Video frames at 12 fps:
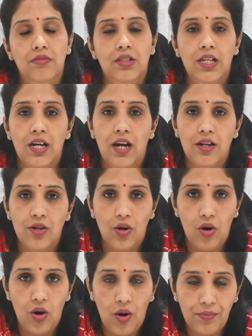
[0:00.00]
they are
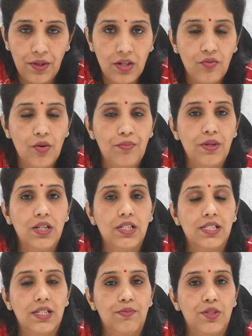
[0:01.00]
opting for
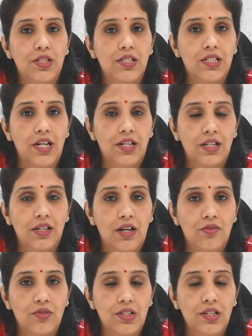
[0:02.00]
preconceptional genetic
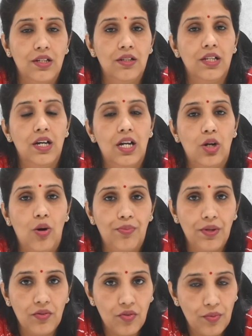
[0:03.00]
counseling, they are
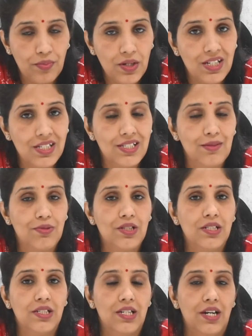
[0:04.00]
opting for
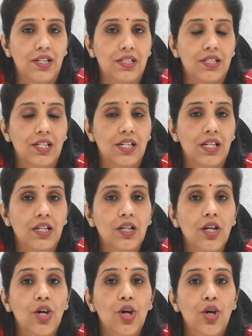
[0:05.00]
preconceptional genetic
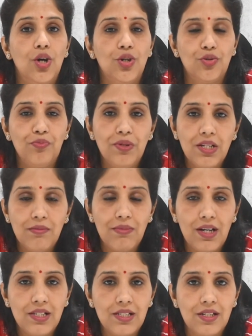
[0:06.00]
screening to
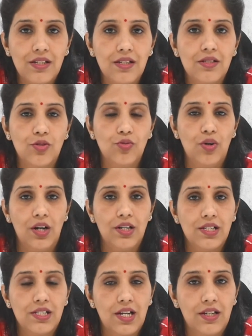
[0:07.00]
minimize the risk, to
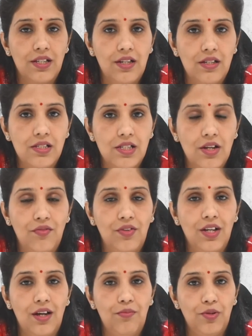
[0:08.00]
understand the risk if
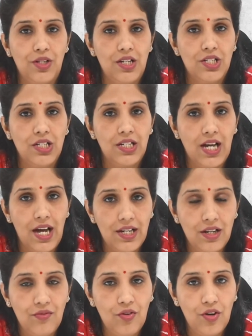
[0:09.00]
they are potential
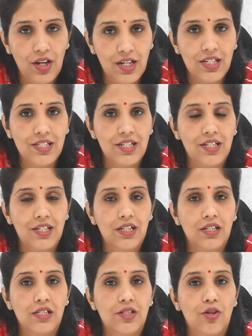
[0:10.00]
carrier for any
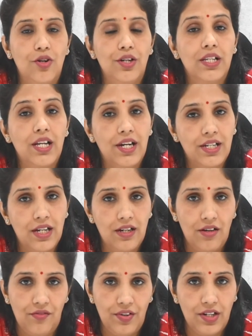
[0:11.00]
genetic disorder that
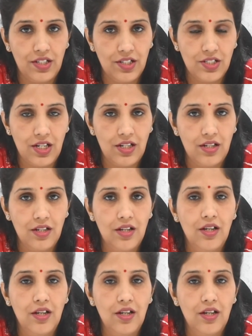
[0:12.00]
can affect the child.